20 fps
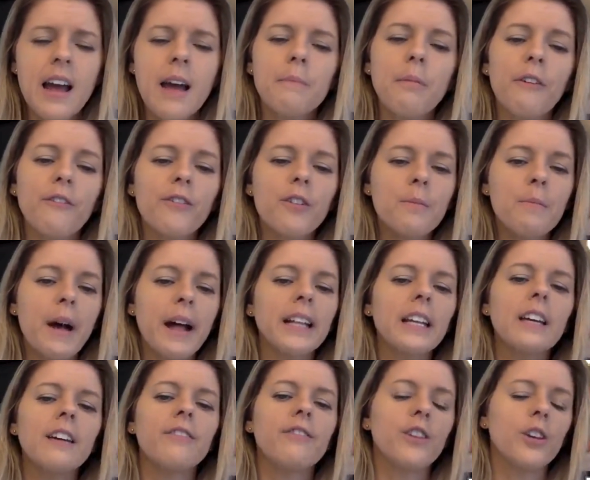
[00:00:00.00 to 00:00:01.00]
But for
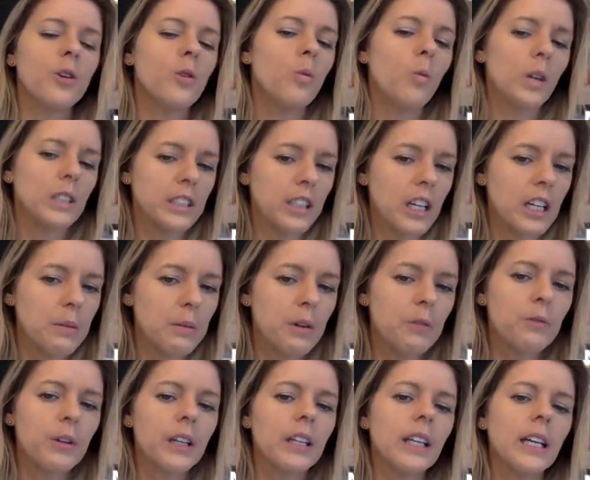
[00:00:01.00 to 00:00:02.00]
many of you, what's going to
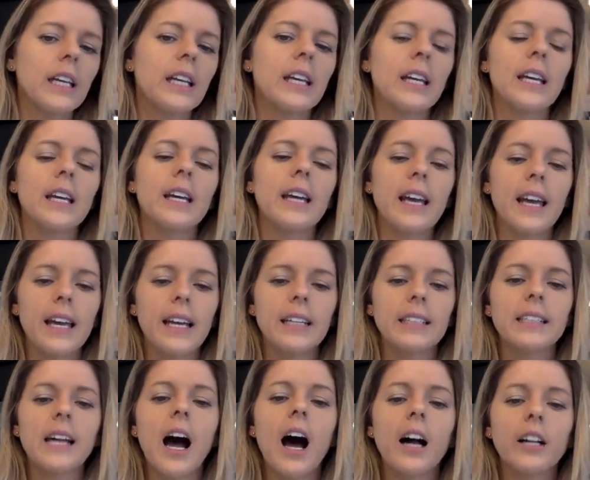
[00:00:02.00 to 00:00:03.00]
be really key
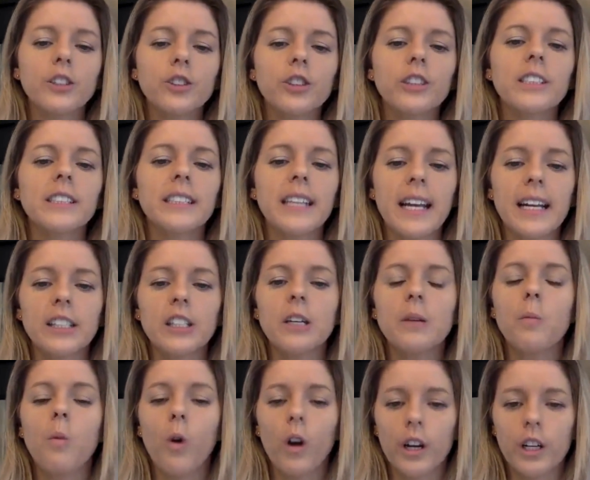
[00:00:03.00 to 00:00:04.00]
is
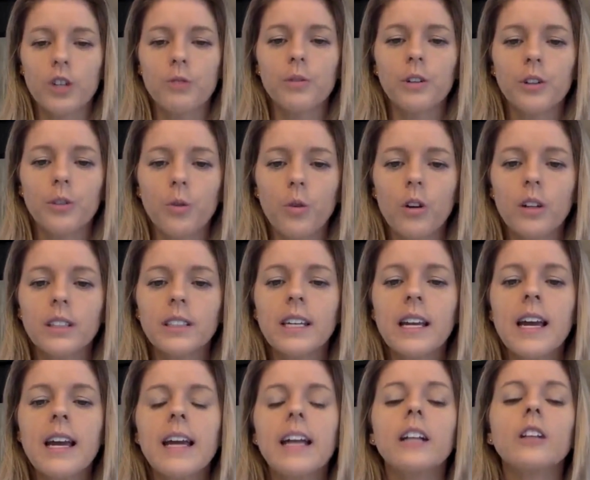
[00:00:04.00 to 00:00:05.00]
understanding mortgage renewals,
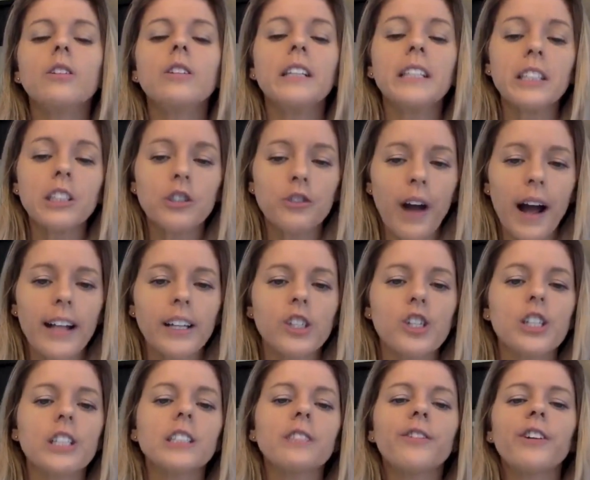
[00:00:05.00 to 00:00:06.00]
including
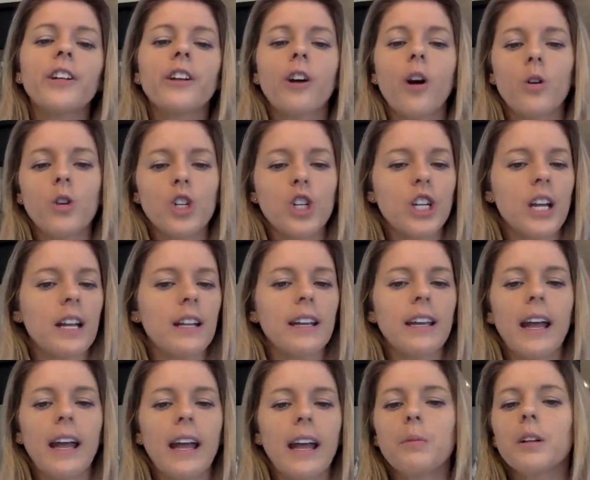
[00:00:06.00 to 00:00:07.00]
strategies for
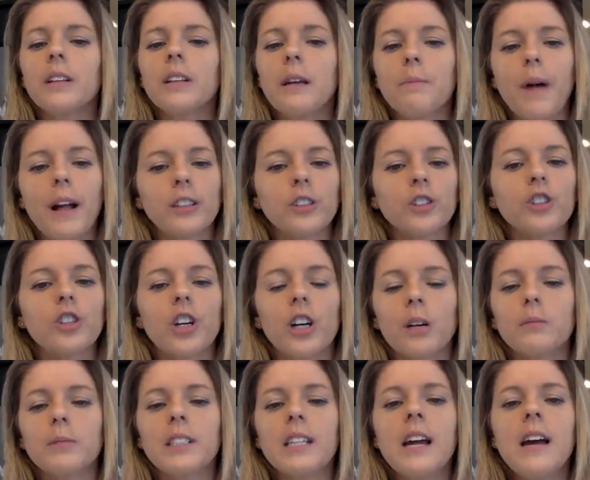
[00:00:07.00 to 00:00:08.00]
negotiating and building better
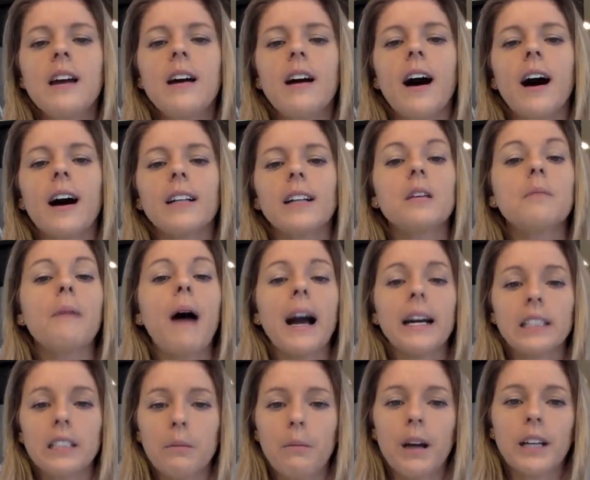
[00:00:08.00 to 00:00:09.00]
terms to
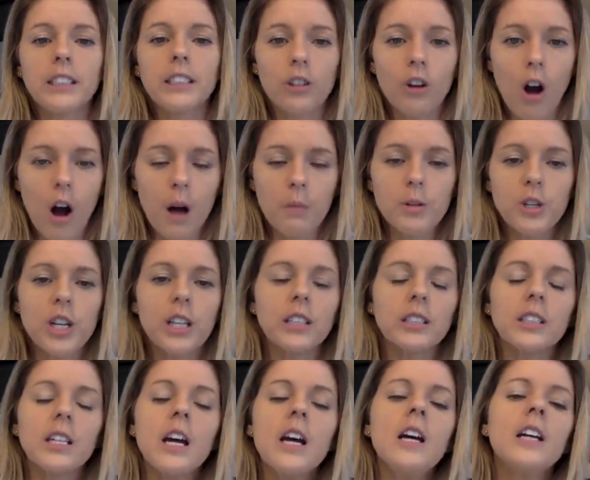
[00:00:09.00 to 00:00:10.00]
maximize your
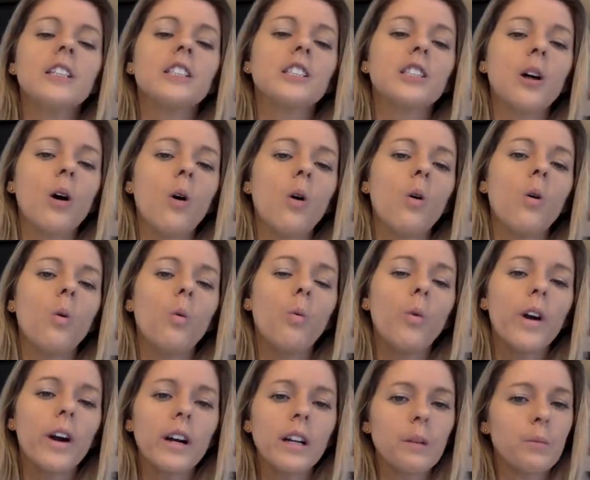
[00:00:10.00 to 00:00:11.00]
options. So
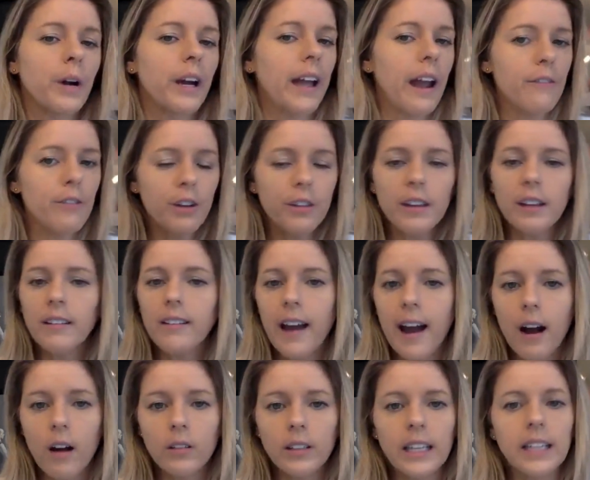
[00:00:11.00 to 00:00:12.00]
we're going to break everything
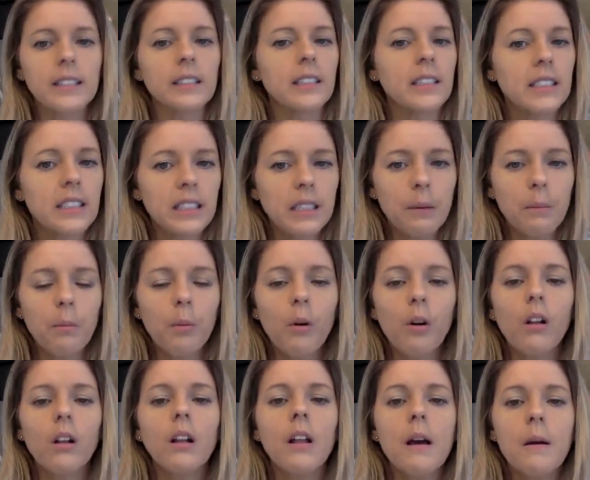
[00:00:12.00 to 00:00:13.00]
down into
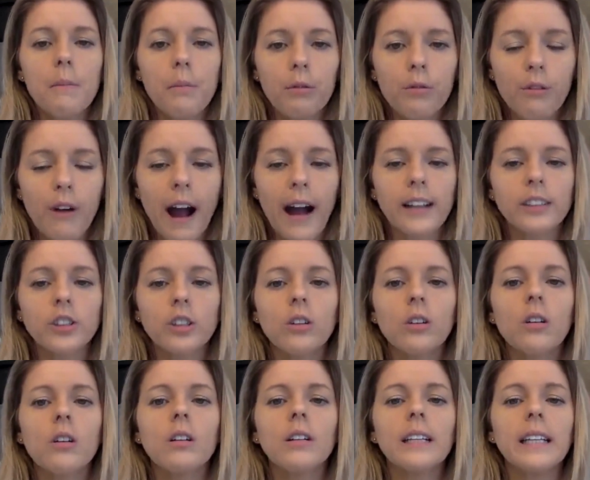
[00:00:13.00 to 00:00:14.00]
simple,
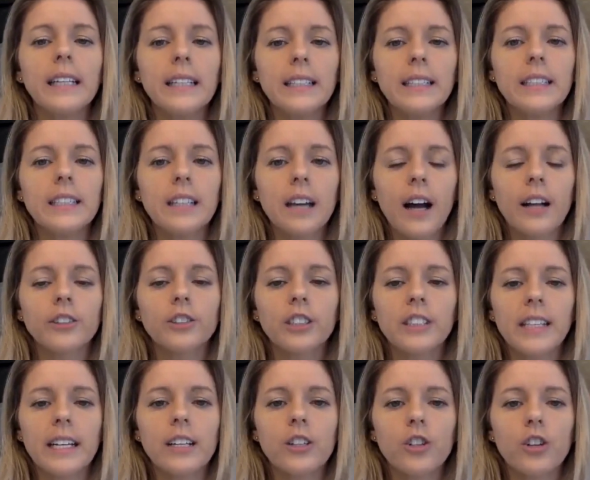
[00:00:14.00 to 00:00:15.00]
practical, easy to
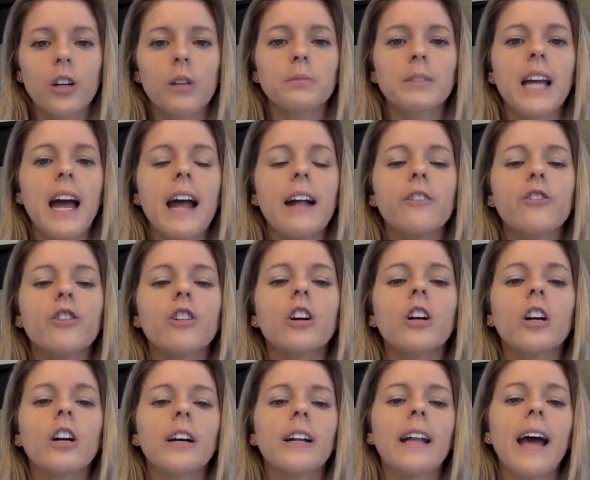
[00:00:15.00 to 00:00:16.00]
understand terms, and you're
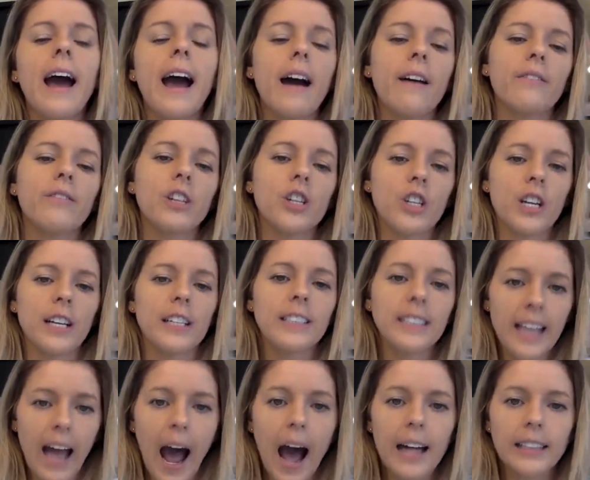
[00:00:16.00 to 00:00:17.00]
going to have the chance
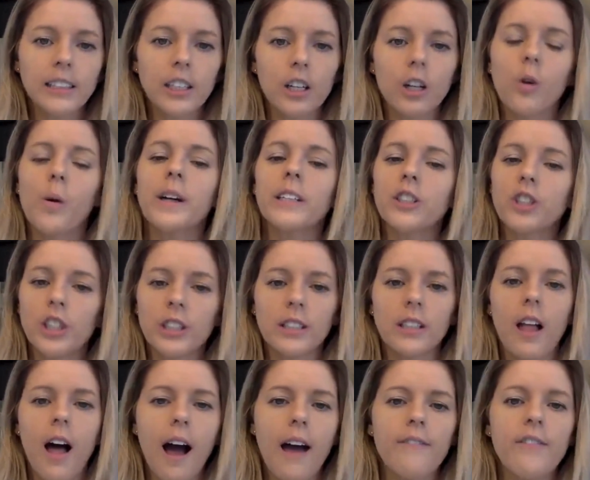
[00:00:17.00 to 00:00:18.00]
to ask your questions
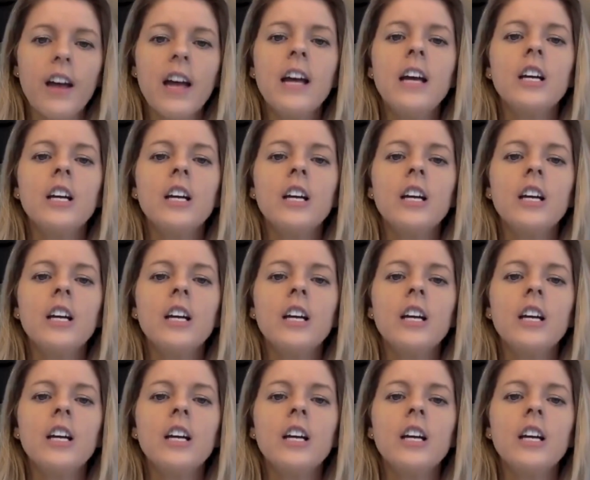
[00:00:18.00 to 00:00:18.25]
live.